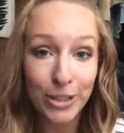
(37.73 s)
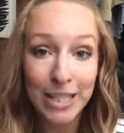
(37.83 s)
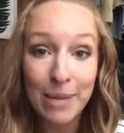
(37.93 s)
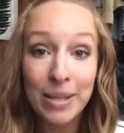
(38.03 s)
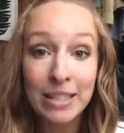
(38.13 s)

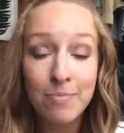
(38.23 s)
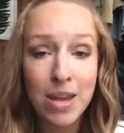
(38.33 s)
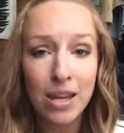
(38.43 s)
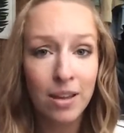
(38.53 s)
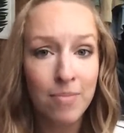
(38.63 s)
tip is to
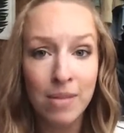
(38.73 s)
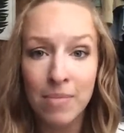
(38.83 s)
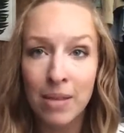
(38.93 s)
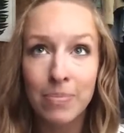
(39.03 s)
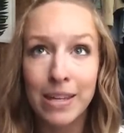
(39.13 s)
make a
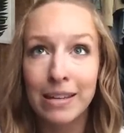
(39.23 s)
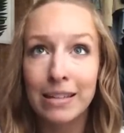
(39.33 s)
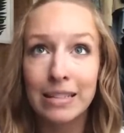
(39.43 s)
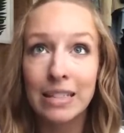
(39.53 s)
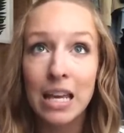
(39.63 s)
commitment,
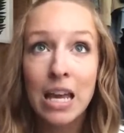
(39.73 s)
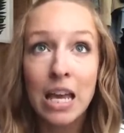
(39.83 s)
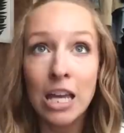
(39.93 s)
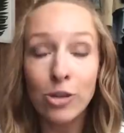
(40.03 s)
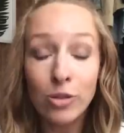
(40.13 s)
because
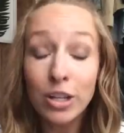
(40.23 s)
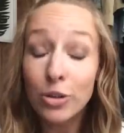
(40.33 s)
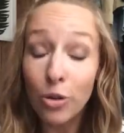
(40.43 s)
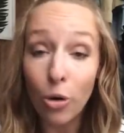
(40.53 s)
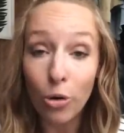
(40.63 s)
you need a
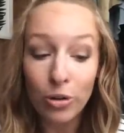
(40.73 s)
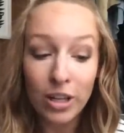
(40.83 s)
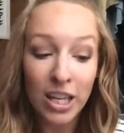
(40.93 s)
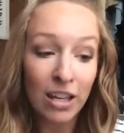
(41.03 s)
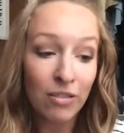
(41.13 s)
goal.
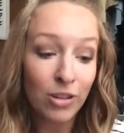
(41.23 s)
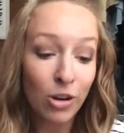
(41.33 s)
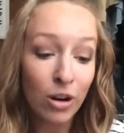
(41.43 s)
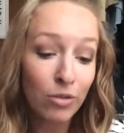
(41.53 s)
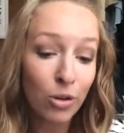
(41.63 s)
If you
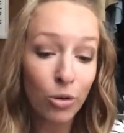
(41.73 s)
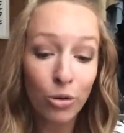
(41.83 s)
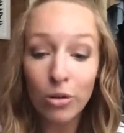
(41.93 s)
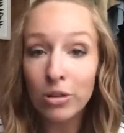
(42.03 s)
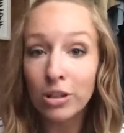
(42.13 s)
don't have a
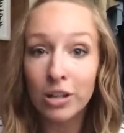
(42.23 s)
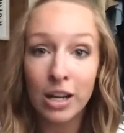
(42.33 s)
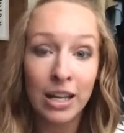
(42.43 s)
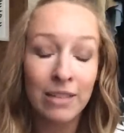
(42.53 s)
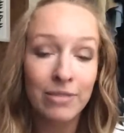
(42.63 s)
goal, you're
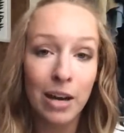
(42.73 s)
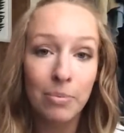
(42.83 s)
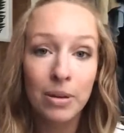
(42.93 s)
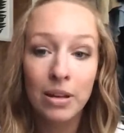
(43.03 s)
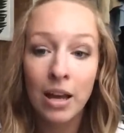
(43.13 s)
going to give
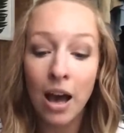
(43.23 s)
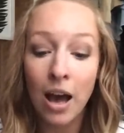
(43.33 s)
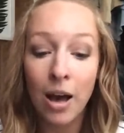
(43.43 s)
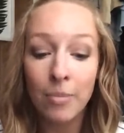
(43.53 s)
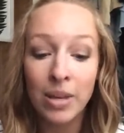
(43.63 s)
up.
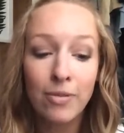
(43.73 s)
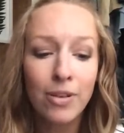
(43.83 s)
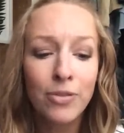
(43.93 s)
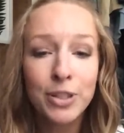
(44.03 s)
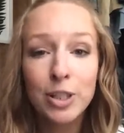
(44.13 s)

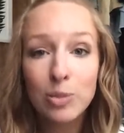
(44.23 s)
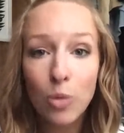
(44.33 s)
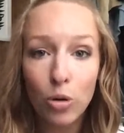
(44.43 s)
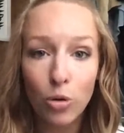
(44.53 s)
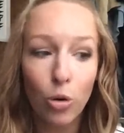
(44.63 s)
Even if it's a
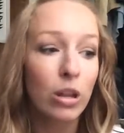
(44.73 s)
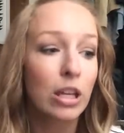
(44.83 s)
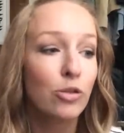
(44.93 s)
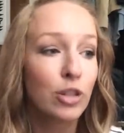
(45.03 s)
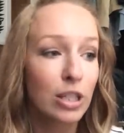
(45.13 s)
small goal,
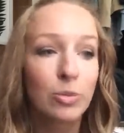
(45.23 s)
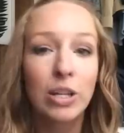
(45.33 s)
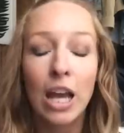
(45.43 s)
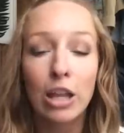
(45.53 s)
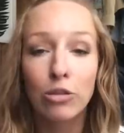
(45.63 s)
like you just want
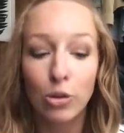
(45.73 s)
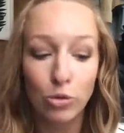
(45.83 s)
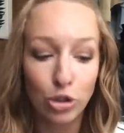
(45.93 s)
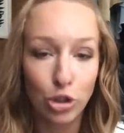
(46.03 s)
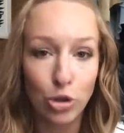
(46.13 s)
to get
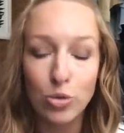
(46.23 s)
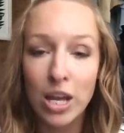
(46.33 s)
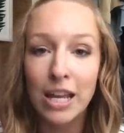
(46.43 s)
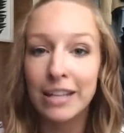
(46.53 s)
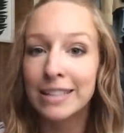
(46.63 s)
through 2
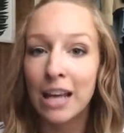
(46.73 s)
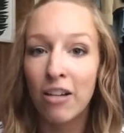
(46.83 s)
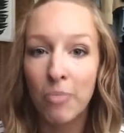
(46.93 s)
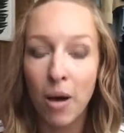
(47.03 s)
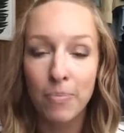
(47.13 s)
days
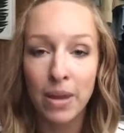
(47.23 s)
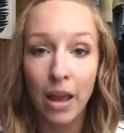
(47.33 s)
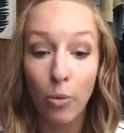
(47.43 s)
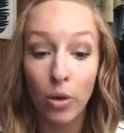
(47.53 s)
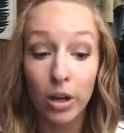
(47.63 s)
of
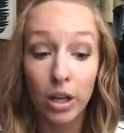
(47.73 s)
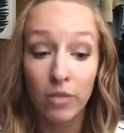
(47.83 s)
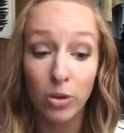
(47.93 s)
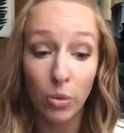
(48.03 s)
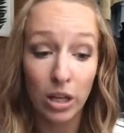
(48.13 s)
pumping at work,
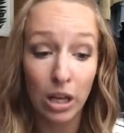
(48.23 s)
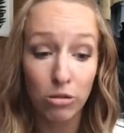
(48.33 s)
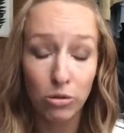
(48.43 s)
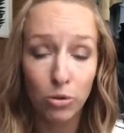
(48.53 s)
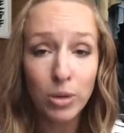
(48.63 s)
if you want to get
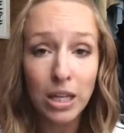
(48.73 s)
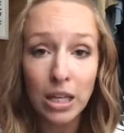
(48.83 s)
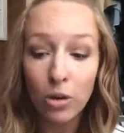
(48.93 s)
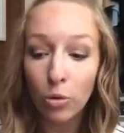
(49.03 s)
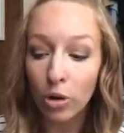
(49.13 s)
through the
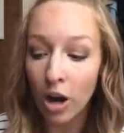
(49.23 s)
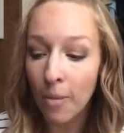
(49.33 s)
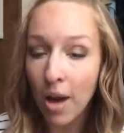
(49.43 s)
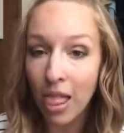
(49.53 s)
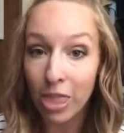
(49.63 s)
week or a
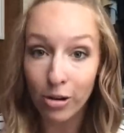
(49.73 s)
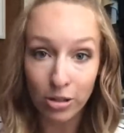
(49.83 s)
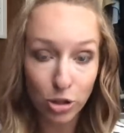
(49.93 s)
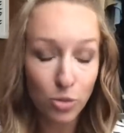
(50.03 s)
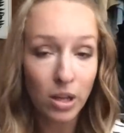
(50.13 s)
month
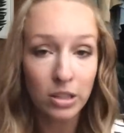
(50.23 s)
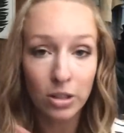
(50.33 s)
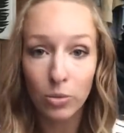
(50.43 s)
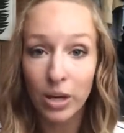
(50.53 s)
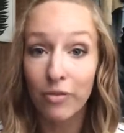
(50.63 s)
or 2 months
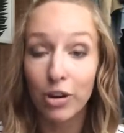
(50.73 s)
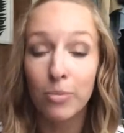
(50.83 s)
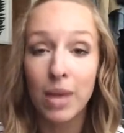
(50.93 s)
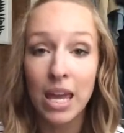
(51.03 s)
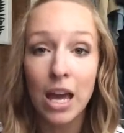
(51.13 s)
or whatever,
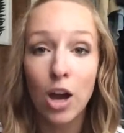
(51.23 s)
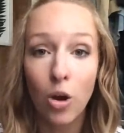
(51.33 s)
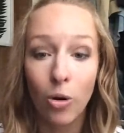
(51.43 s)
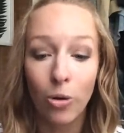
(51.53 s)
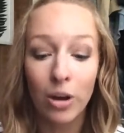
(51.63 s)
make a
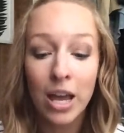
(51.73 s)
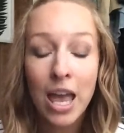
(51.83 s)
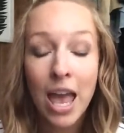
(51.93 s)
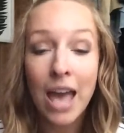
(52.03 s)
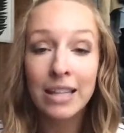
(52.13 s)
goal
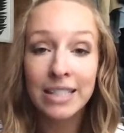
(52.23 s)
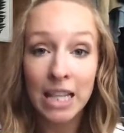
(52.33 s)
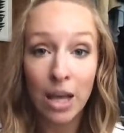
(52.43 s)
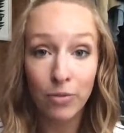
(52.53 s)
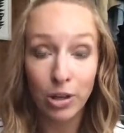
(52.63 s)
and
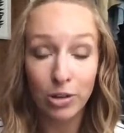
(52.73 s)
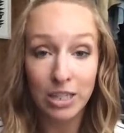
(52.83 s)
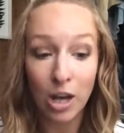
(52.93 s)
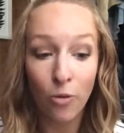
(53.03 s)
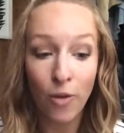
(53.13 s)
set that for
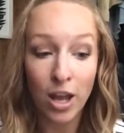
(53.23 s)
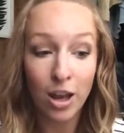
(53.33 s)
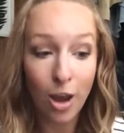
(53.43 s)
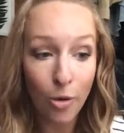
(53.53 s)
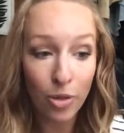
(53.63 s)
yourself,
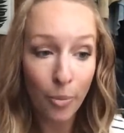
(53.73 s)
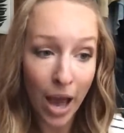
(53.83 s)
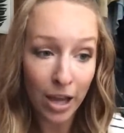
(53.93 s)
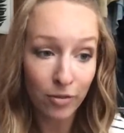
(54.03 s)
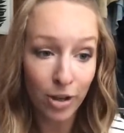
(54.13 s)
and know in the
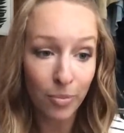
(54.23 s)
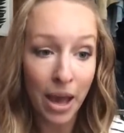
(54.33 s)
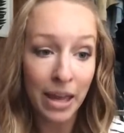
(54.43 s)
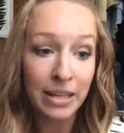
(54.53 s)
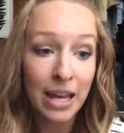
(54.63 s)
back of your
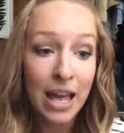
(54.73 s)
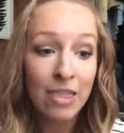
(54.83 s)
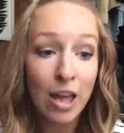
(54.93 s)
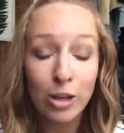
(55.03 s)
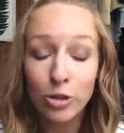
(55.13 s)
mind
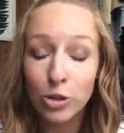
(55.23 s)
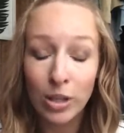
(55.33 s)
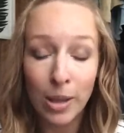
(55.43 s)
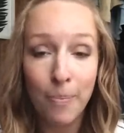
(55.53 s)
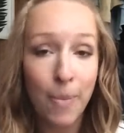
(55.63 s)
that you're
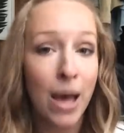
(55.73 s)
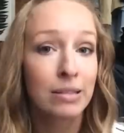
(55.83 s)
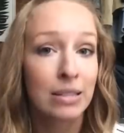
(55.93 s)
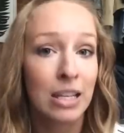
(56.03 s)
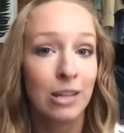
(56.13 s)
doing the
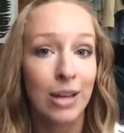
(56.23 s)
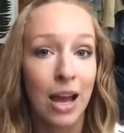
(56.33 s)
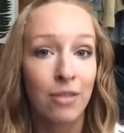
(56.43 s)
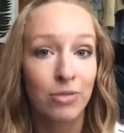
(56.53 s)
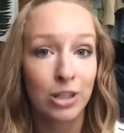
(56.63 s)
best thing you
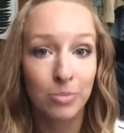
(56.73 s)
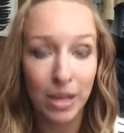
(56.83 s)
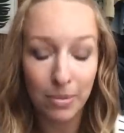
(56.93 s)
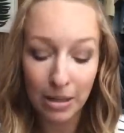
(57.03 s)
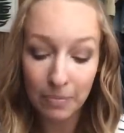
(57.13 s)
can for your
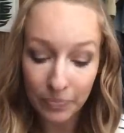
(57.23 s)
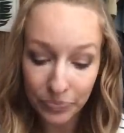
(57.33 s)
baby.